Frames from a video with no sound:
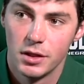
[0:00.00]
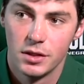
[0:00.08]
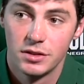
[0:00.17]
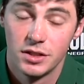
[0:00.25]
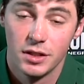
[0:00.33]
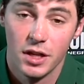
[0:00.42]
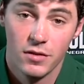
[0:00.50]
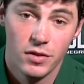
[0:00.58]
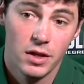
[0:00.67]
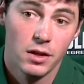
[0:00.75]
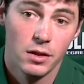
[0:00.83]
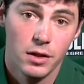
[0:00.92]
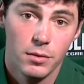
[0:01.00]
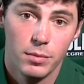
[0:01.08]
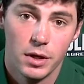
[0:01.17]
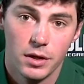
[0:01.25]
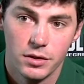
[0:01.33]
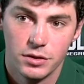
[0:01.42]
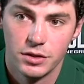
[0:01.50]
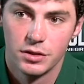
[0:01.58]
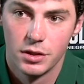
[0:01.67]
significantly, but just